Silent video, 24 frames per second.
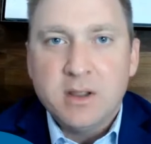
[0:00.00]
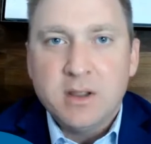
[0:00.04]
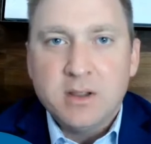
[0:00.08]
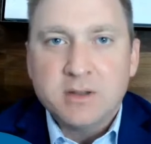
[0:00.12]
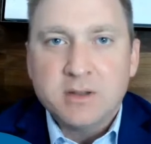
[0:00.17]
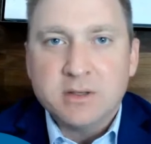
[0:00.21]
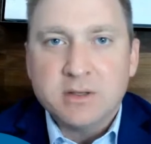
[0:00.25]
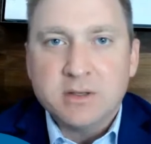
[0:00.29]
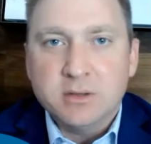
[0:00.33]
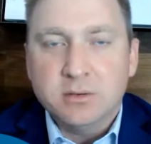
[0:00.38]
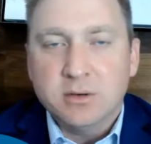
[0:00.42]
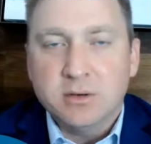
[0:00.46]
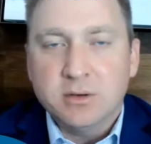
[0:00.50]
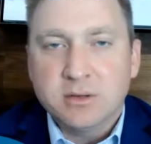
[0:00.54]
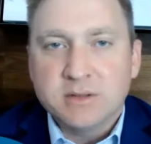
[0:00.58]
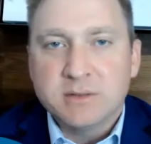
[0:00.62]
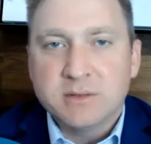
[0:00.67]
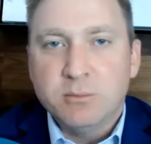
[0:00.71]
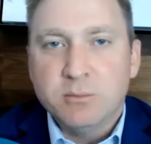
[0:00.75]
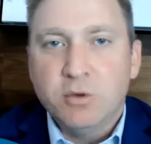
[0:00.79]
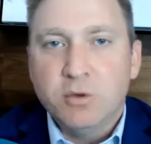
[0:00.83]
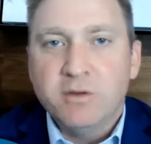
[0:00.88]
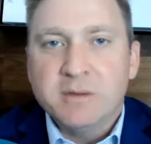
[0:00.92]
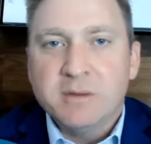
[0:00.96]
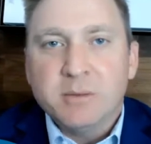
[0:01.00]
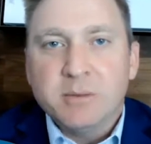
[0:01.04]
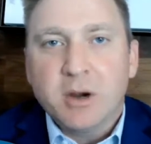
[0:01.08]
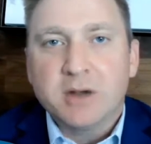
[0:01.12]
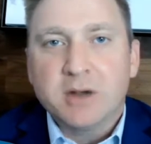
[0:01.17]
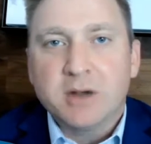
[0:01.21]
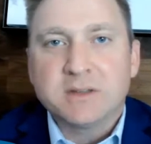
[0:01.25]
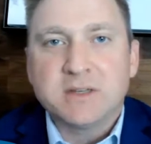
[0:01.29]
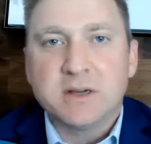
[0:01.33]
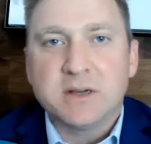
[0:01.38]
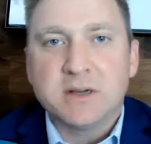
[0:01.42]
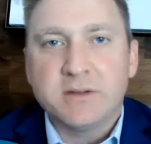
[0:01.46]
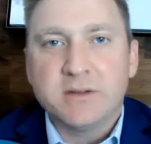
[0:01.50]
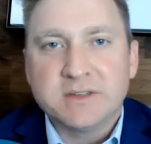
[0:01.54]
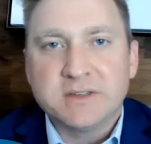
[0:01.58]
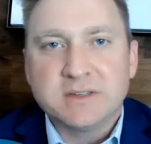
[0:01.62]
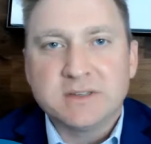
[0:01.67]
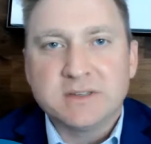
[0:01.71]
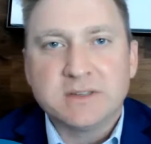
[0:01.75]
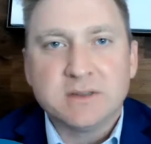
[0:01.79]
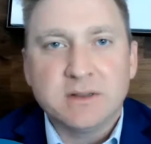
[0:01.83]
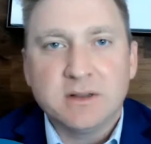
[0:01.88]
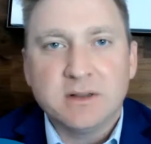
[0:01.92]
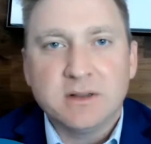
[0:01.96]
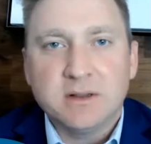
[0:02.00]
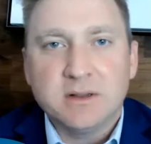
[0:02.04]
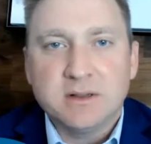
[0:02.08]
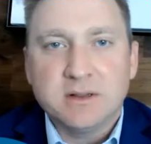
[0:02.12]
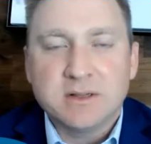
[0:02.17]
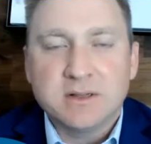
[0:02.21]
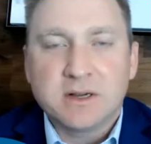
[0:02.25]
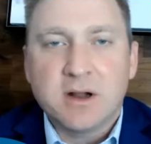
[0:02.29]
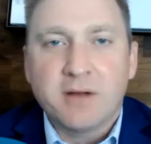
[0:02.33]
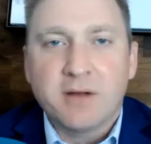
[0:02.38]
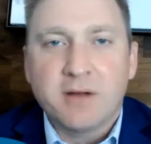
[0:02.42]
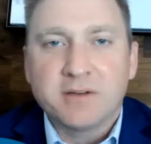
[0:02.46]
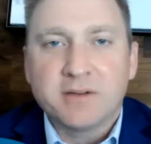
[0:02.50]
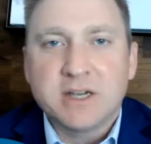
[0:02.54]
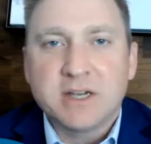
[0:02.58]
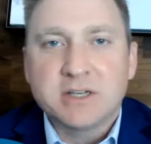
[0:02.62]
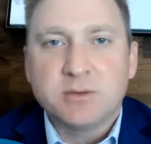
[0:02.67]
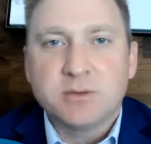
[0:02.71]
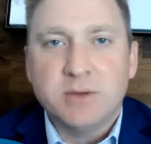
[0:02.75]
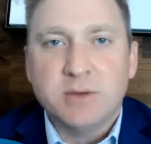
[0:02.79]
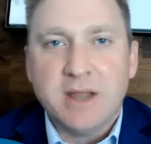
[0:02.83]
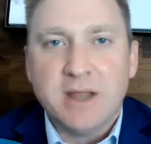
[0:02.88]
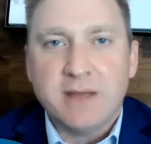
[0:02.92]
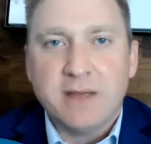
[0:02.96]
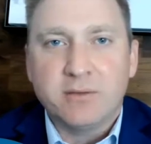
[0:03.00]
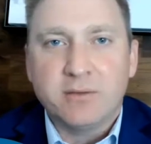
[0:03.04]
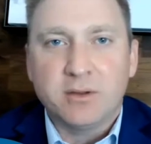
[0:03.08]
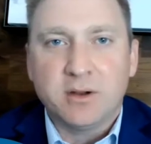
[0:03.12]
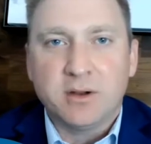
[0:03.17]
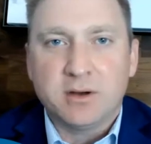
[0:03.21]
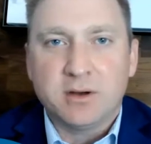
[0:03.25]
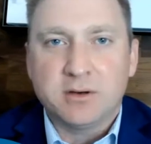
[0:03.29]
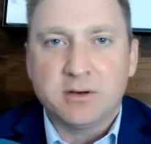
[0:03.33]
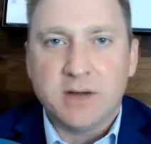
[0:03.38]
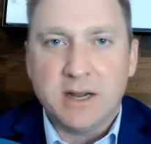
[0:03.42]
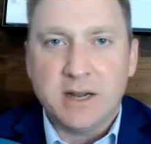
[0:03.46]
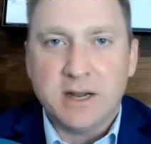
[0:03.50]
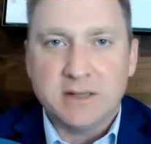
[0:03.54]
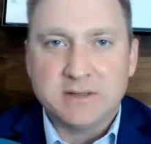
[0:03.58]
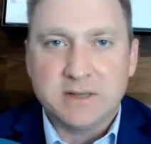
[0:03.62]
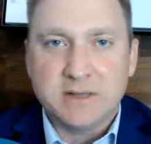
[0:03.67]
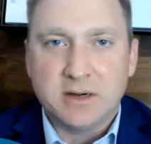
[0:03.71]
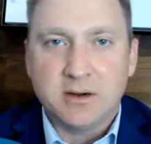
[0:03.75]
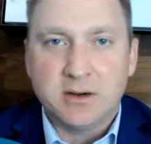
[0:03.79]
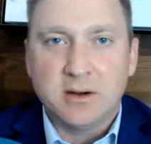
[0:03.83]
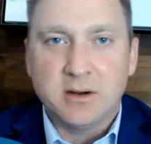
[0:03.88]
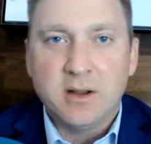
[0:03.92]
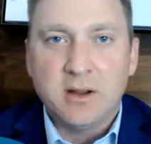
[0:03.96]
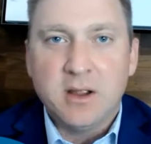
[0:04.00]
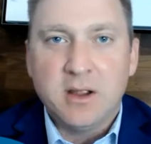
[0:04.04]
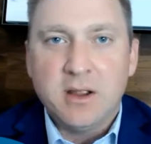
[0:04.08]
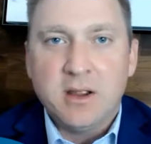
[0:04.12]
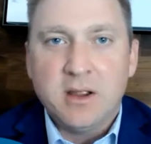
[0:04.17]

So some moving parts here. This is a conversation we have with our clients that are